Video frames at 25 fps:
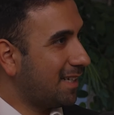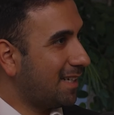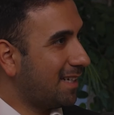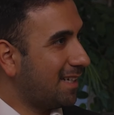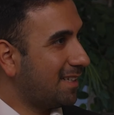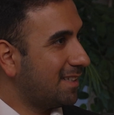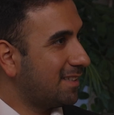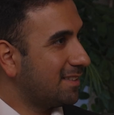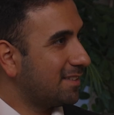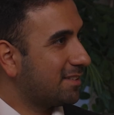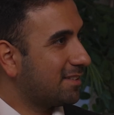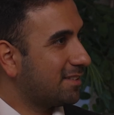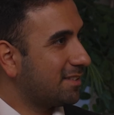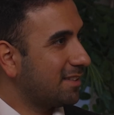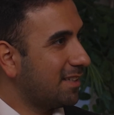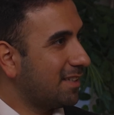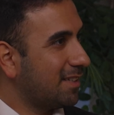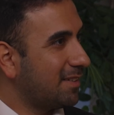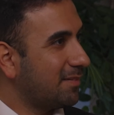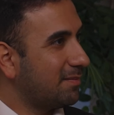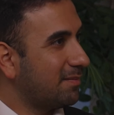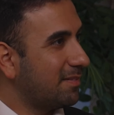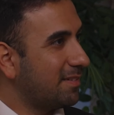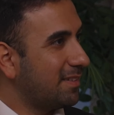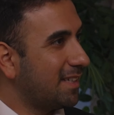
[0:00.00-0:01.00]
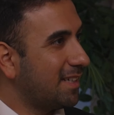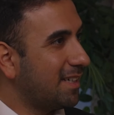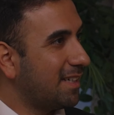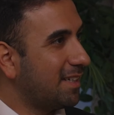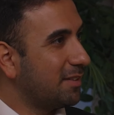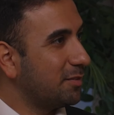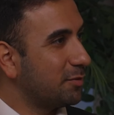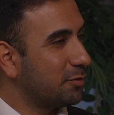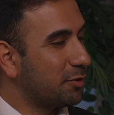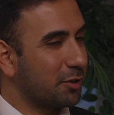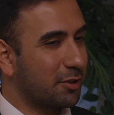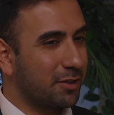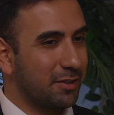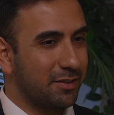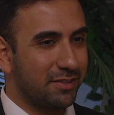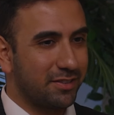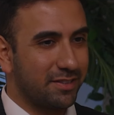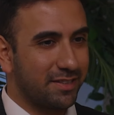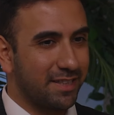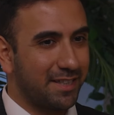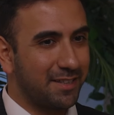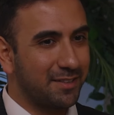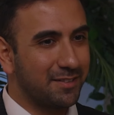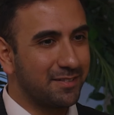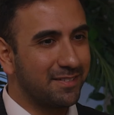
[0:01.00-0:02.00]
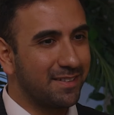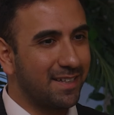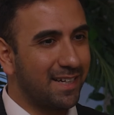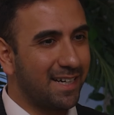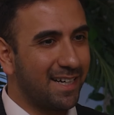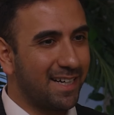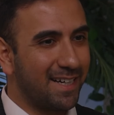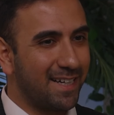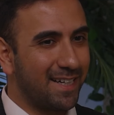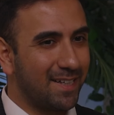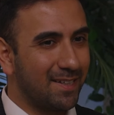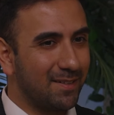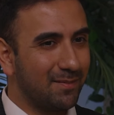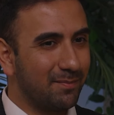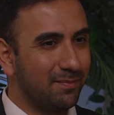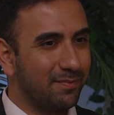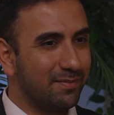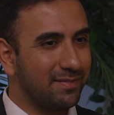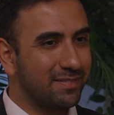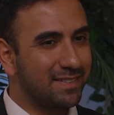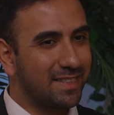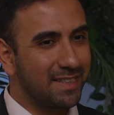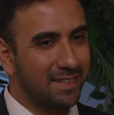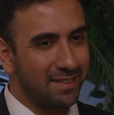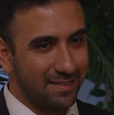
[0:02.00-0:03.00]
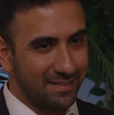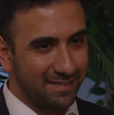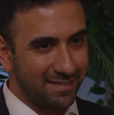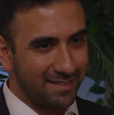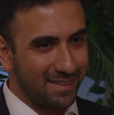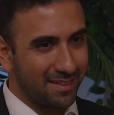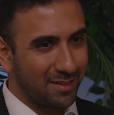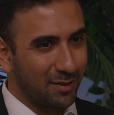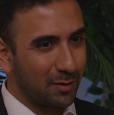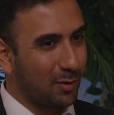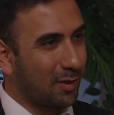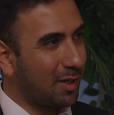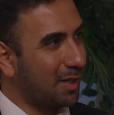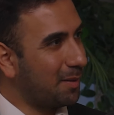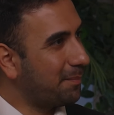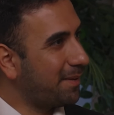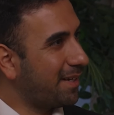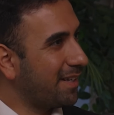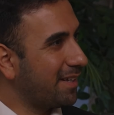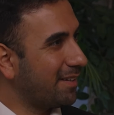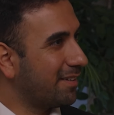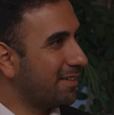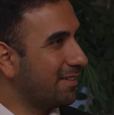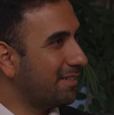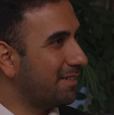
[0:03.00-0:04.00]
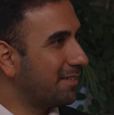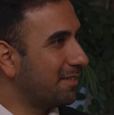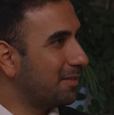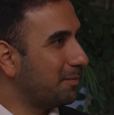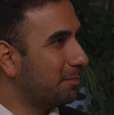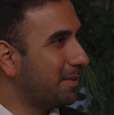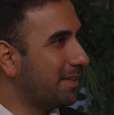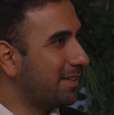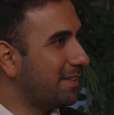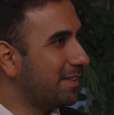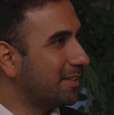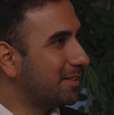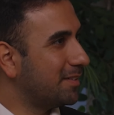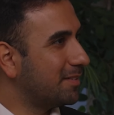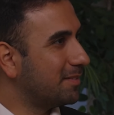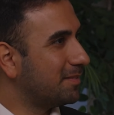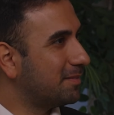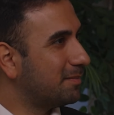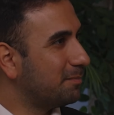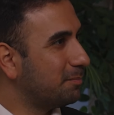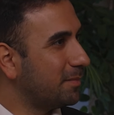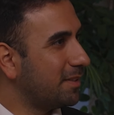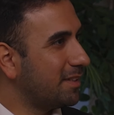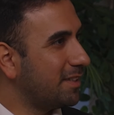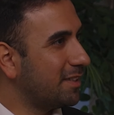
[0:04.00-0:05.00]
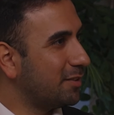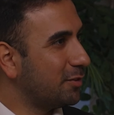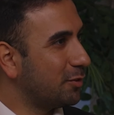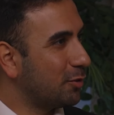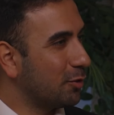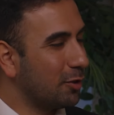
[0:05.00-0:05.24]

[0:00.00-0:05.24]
or, yeah, okay. It's, um, yeah, it was a good sell. Um, didn't didn't quite make the the million million